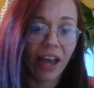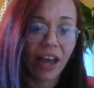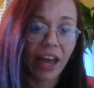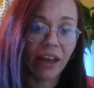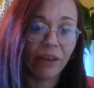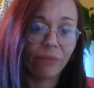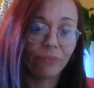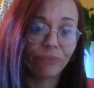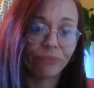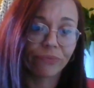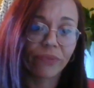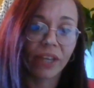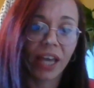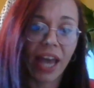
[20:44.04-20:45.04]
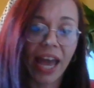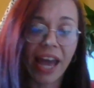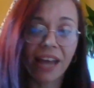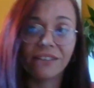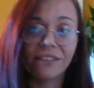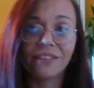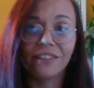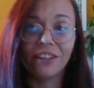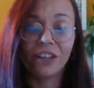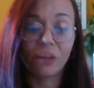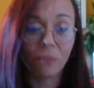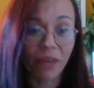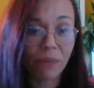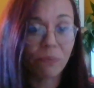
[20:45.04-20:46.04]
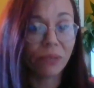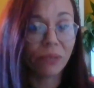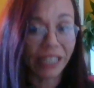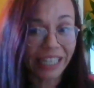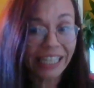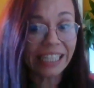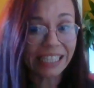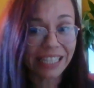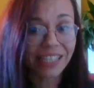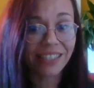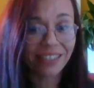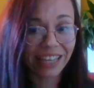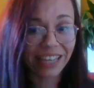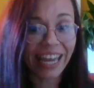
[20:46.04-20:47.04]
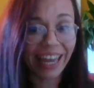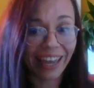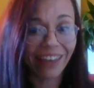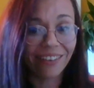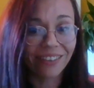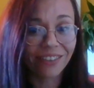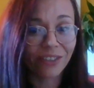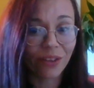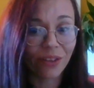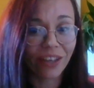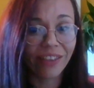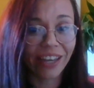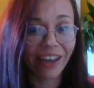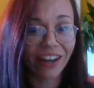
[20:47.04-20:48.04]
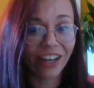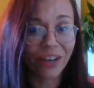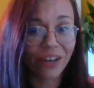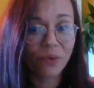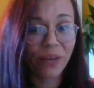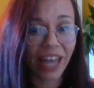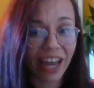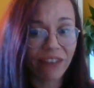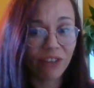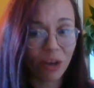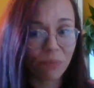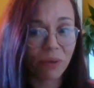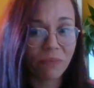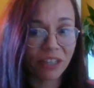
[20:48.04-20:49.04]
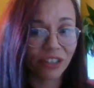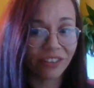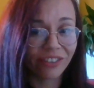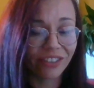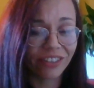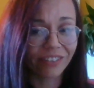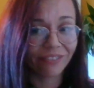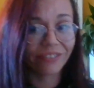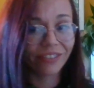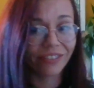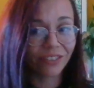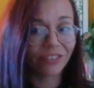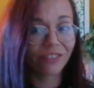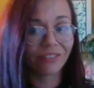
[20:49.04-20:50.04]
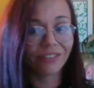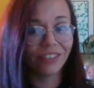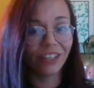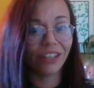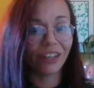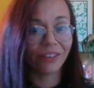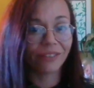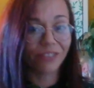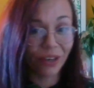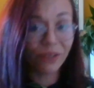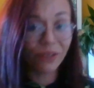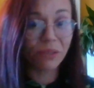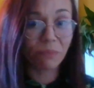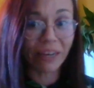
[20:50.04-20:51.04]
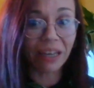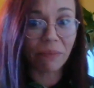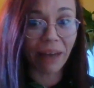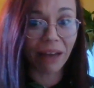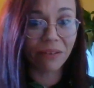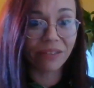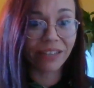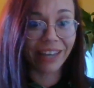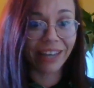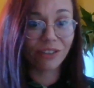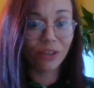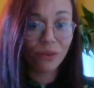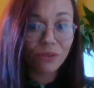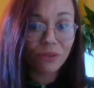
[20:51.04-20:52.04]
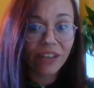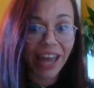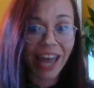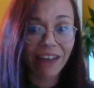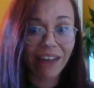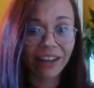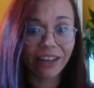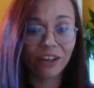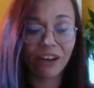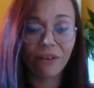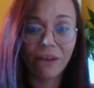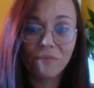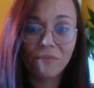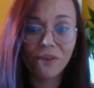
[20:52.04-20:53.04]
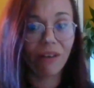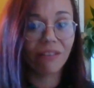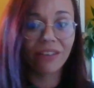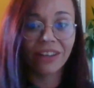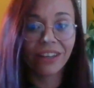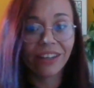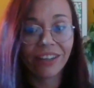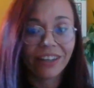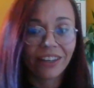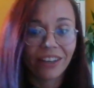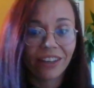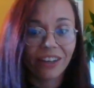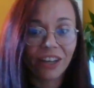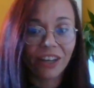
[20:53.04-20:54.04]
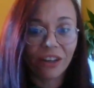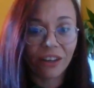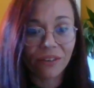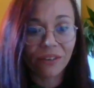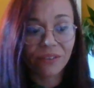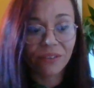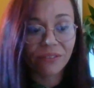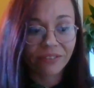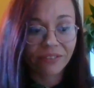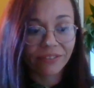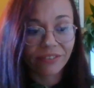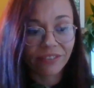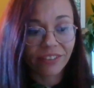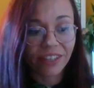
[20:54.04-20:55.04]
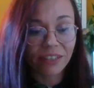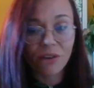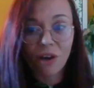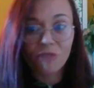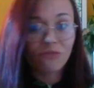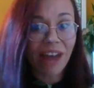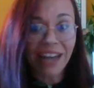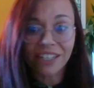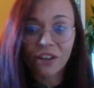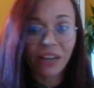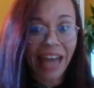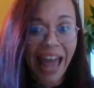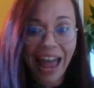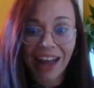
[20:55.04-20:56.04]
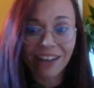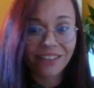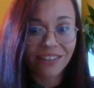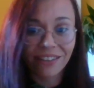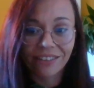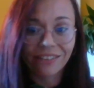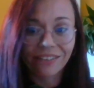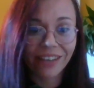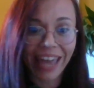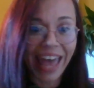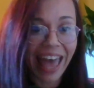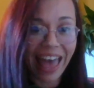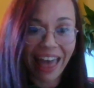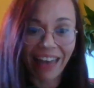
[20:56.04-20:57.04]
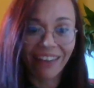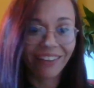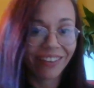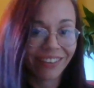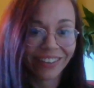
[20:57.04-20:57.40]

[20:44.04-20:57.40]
And, you know, people need to see it so that they kind of go, okay, I've got permission to, you know, to speak about it, to share it. You know, I'm not, you know, it's not a radical act to care.